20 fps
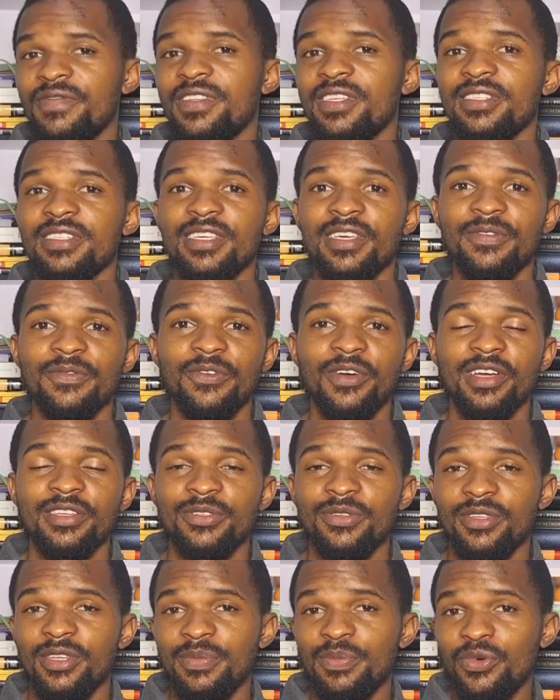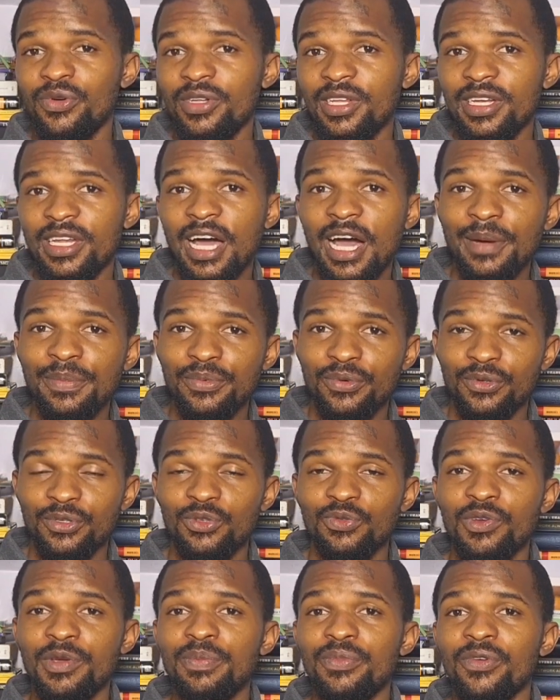of this gave rise to the modern
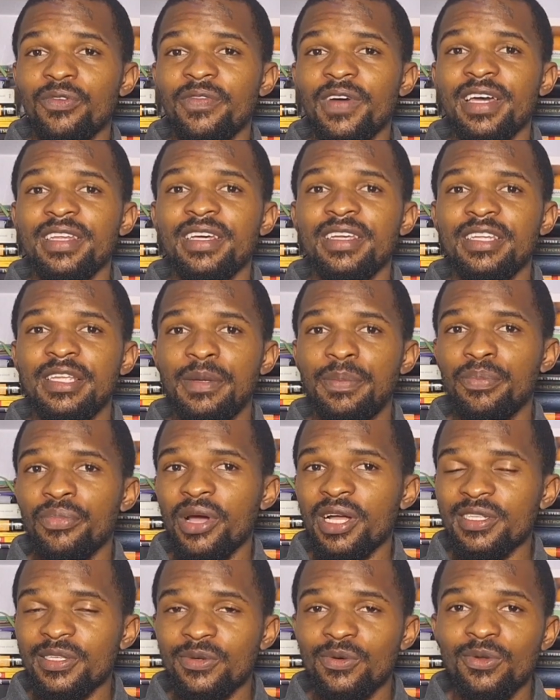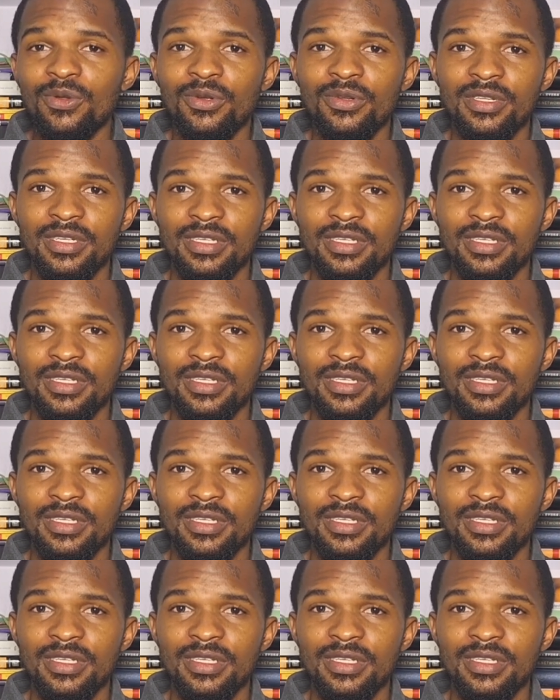approach, which provided a practical